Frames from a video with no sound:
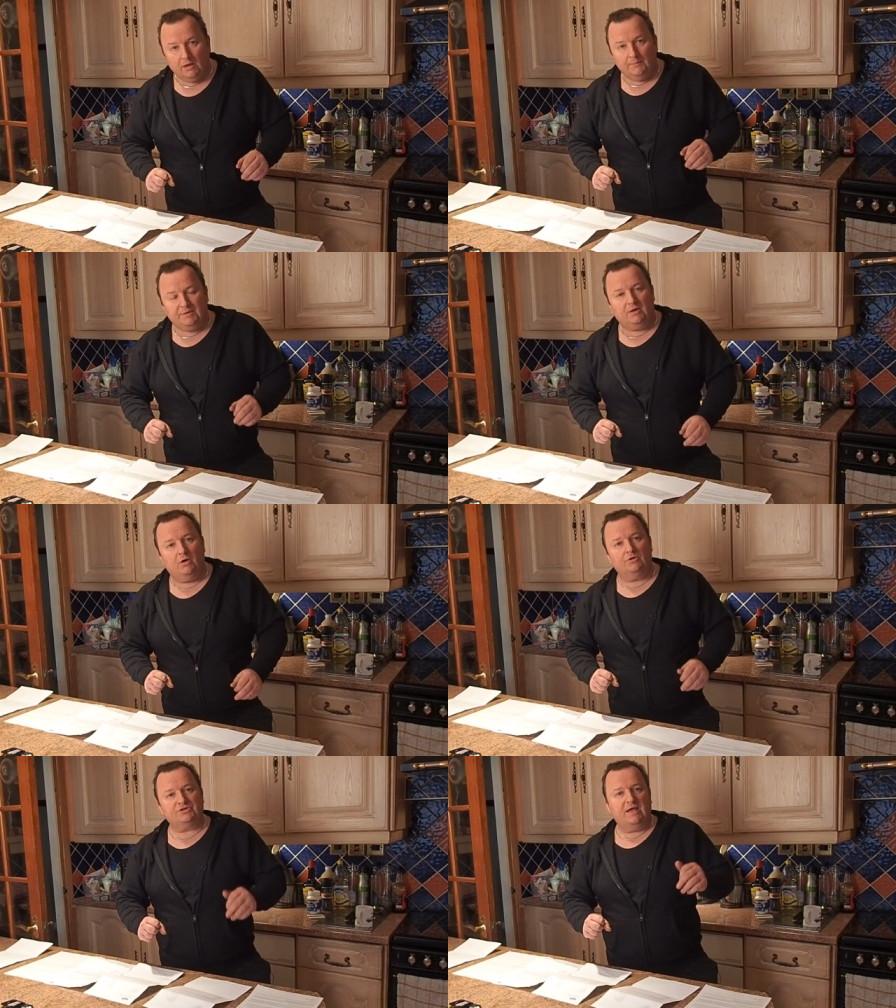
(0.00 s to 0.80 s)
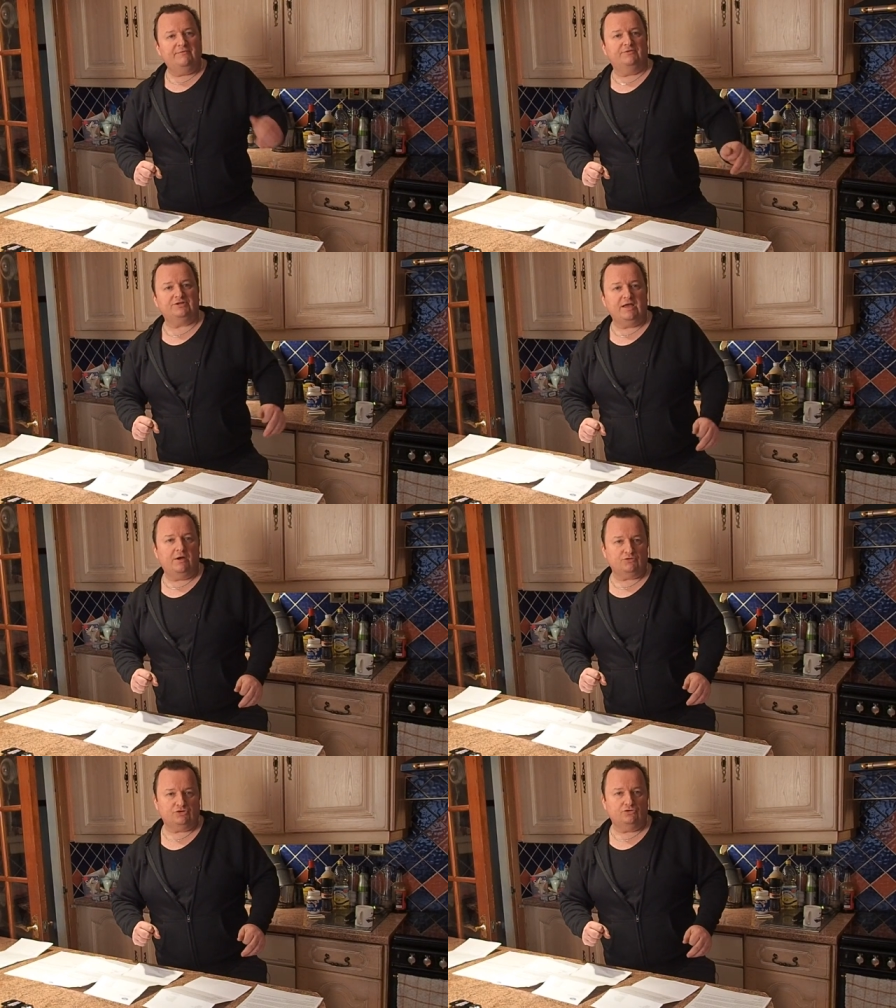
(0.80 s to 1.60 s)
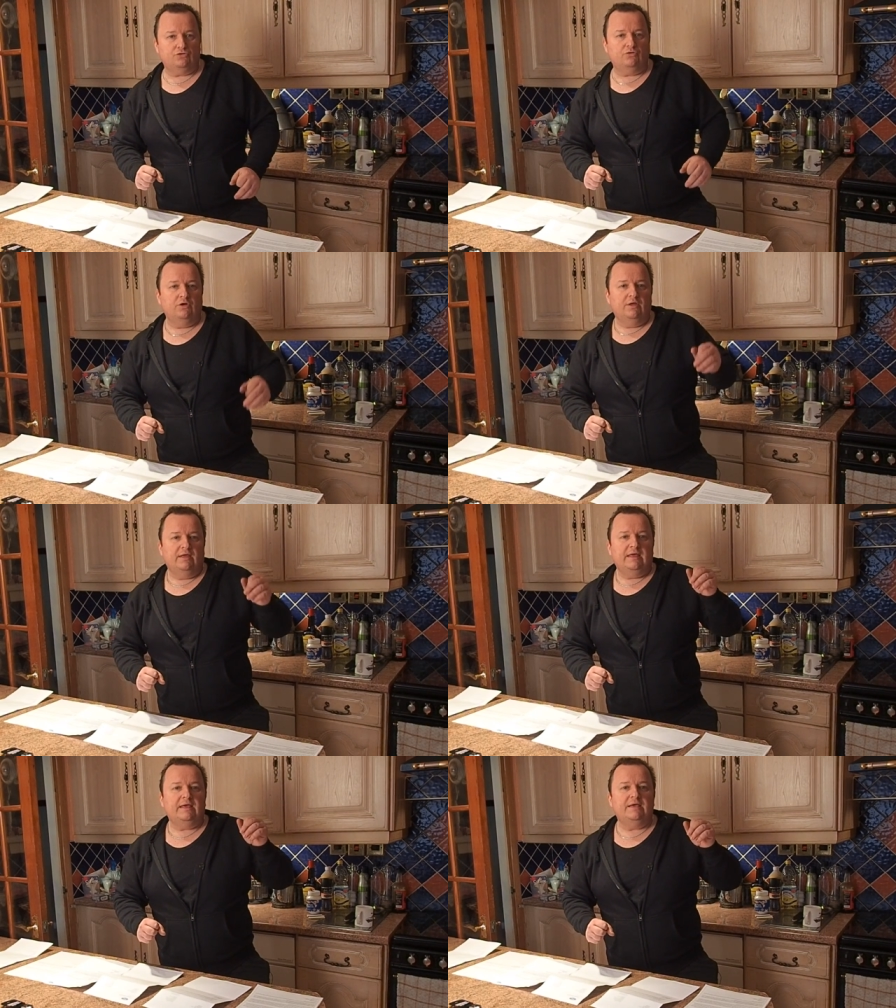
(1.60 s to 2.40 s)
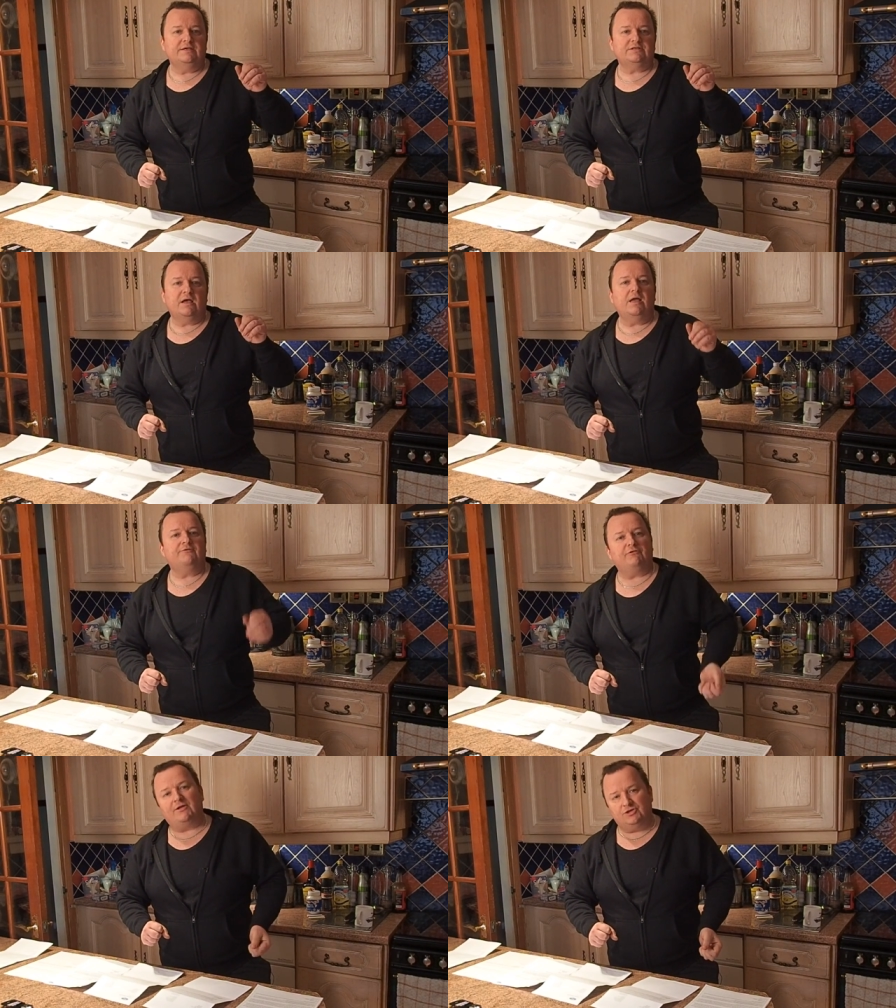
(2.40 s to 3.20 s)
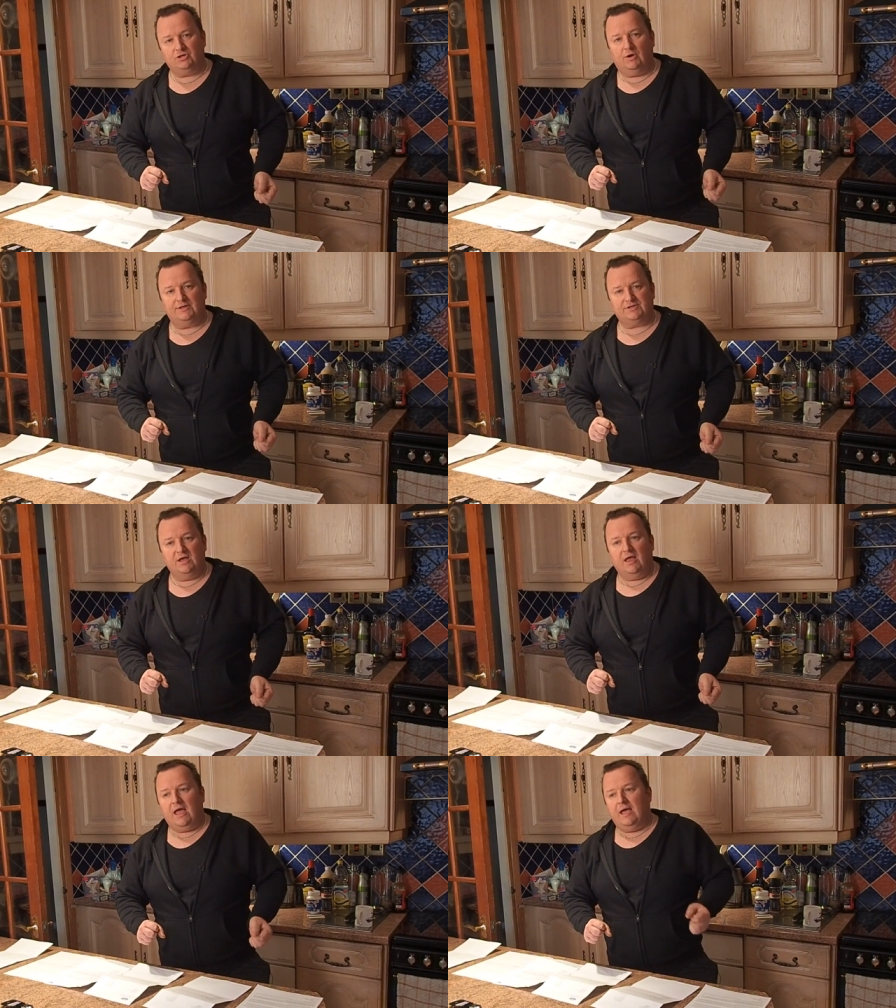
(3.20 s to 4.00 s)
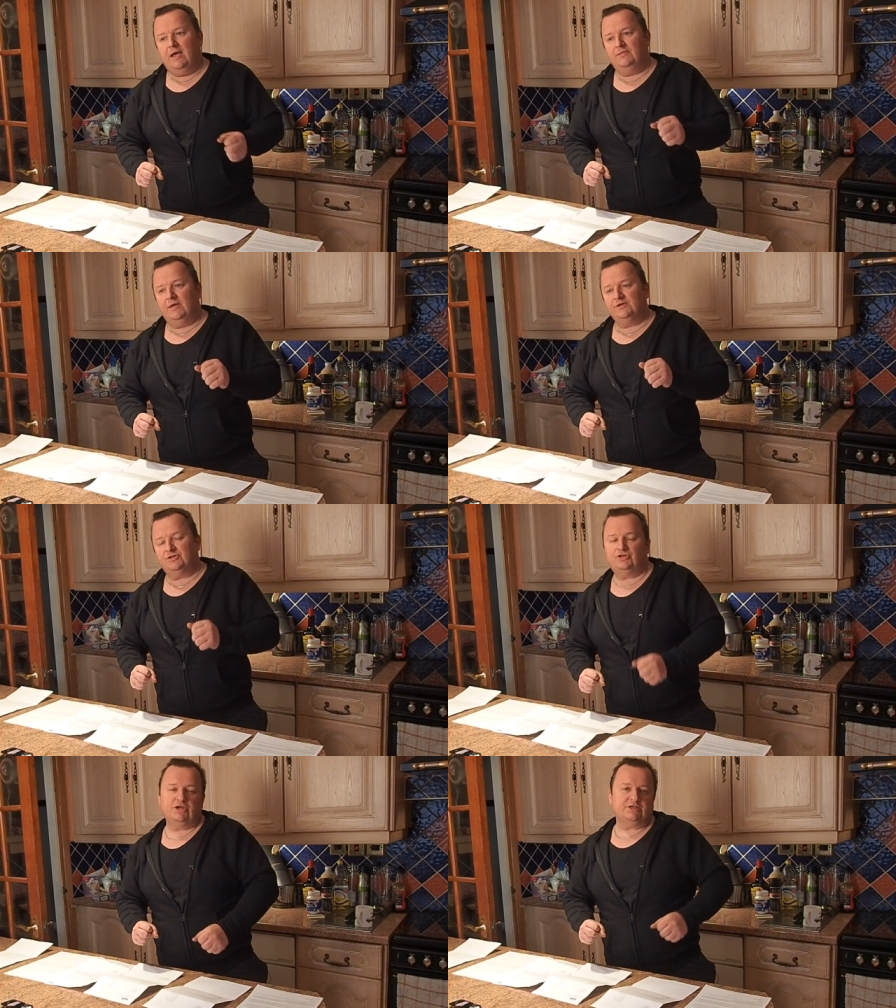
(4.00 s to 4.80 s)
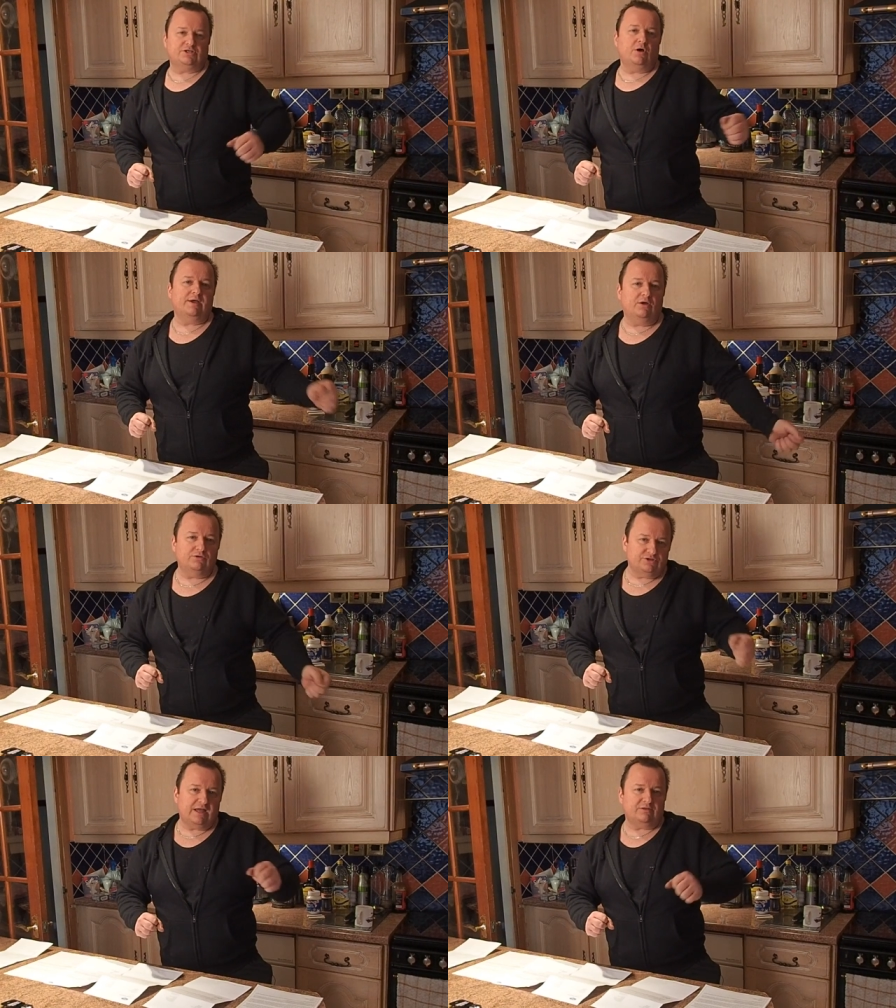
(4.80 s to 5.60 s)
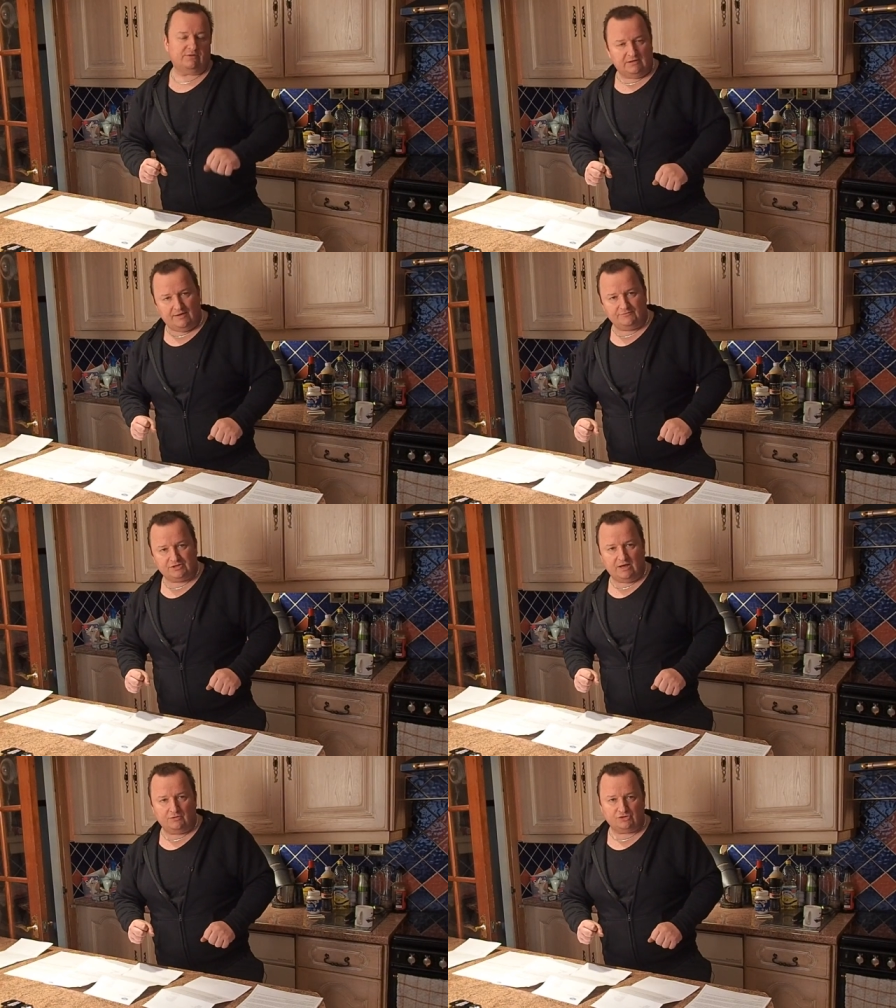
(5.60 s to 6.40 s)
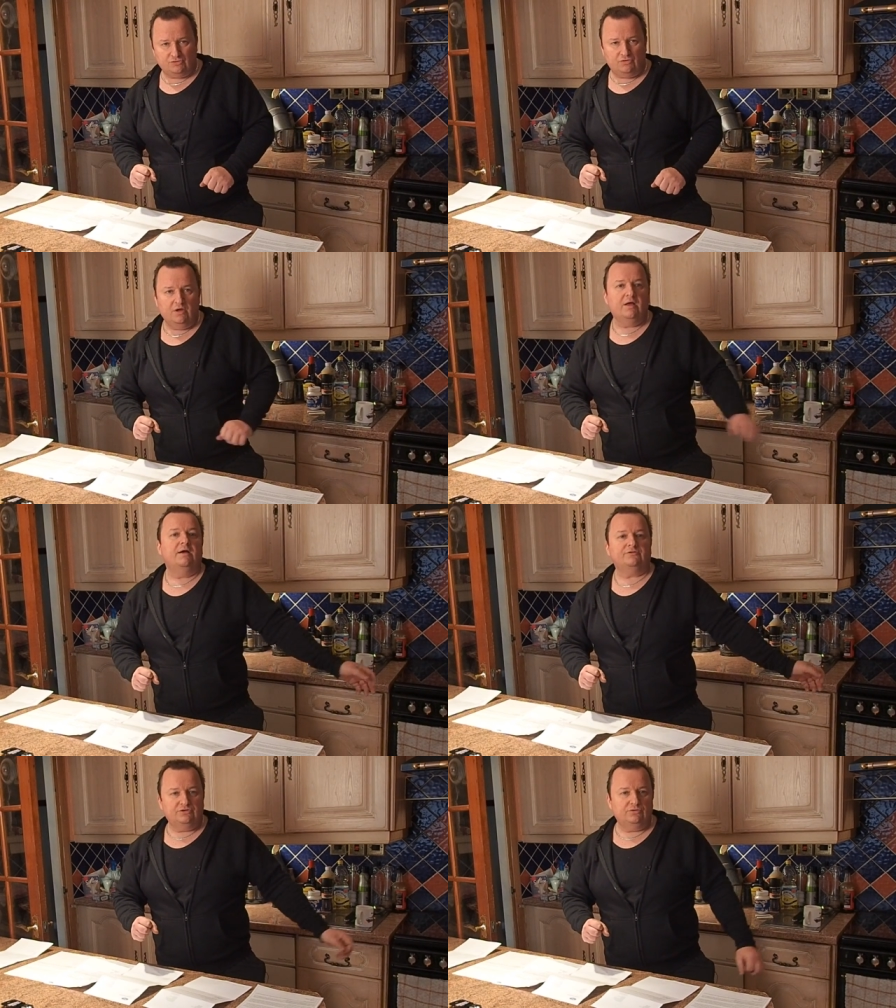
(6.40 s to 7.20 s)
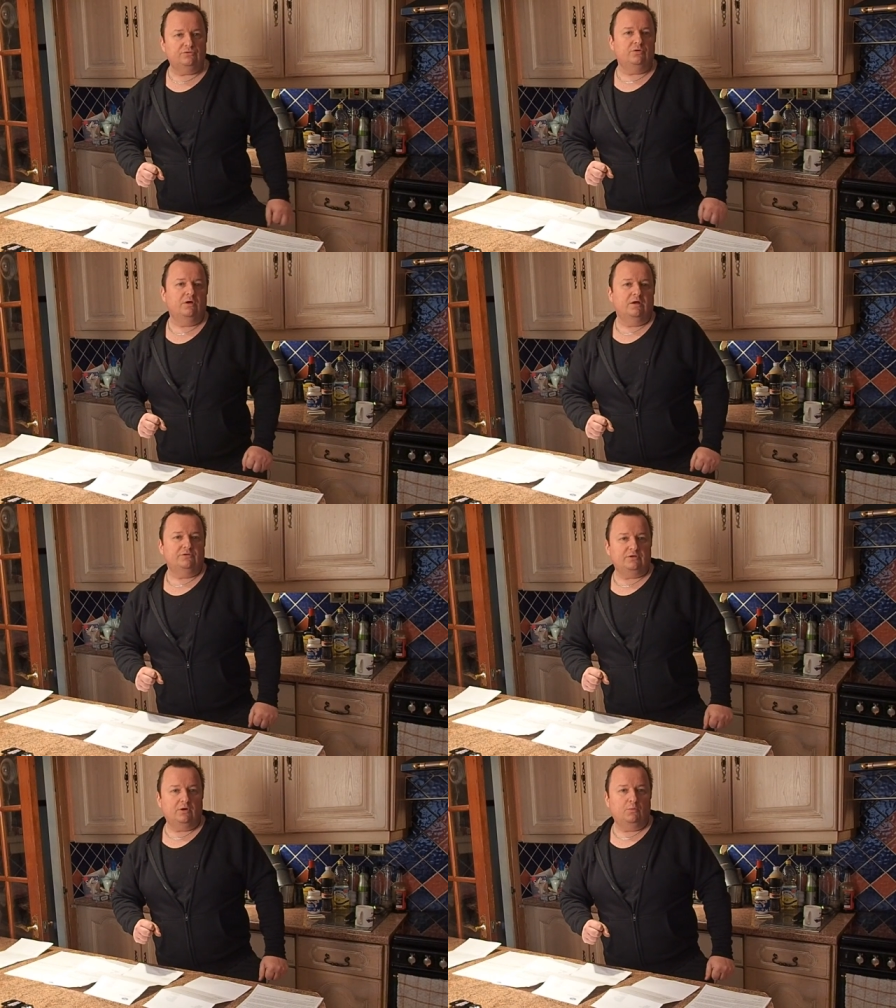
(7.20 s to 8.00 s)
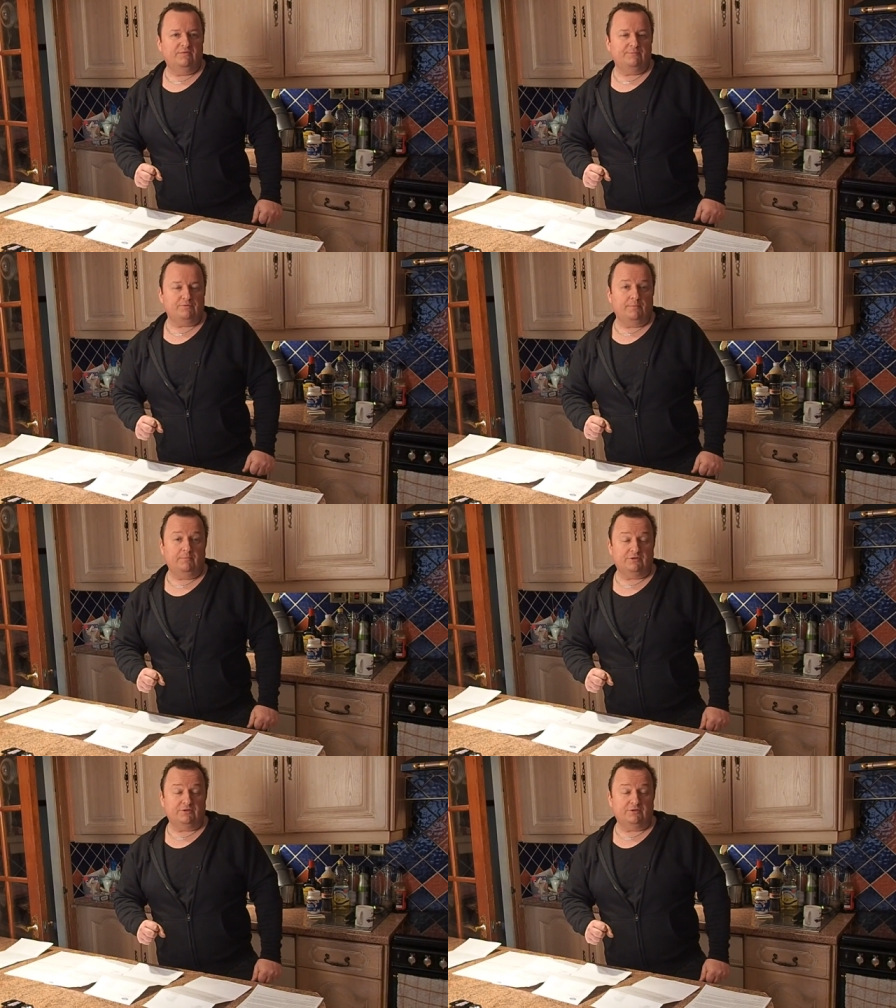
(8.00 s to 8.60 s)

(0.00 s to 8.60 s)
because Evans Halshaw is a franchise, and they suggest that I contact the Evans Halshaw to deal with the problem.